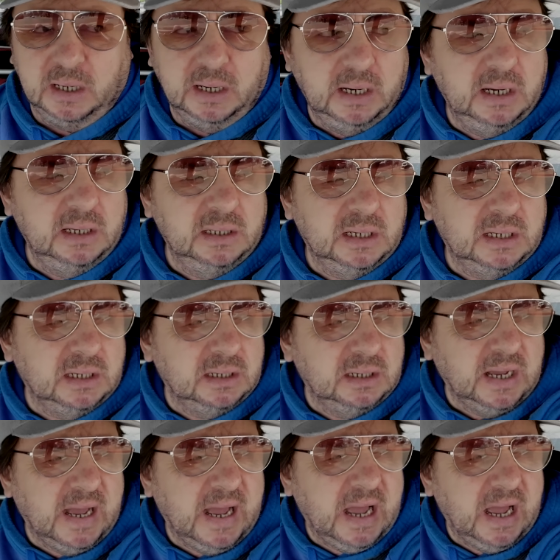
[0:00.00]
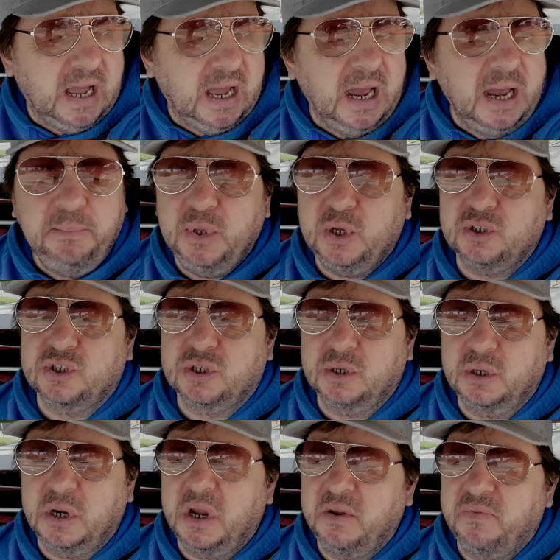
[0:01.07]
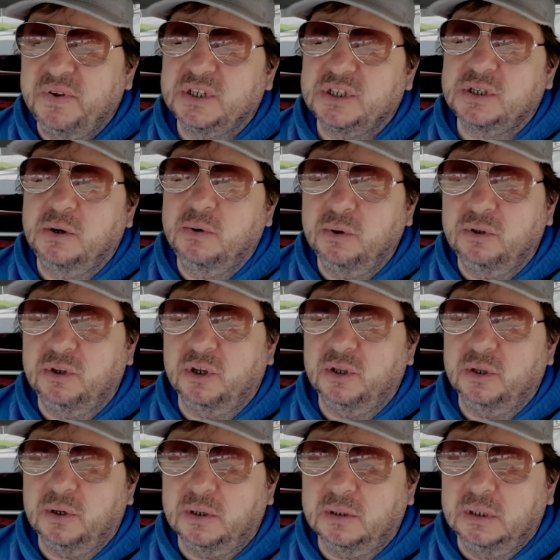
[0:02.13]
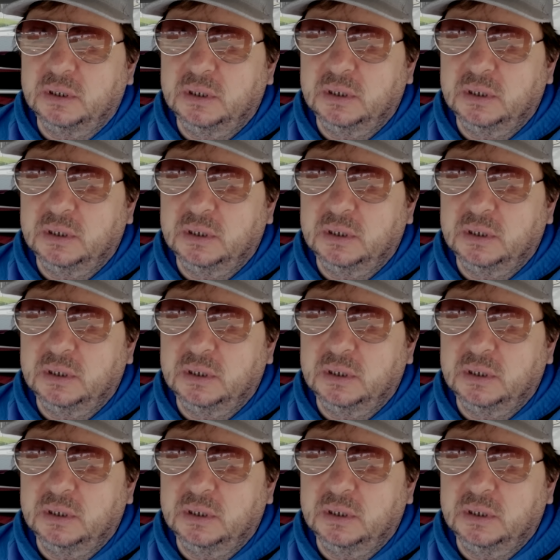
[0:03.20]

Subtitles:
and I'm not sure if it's good or not,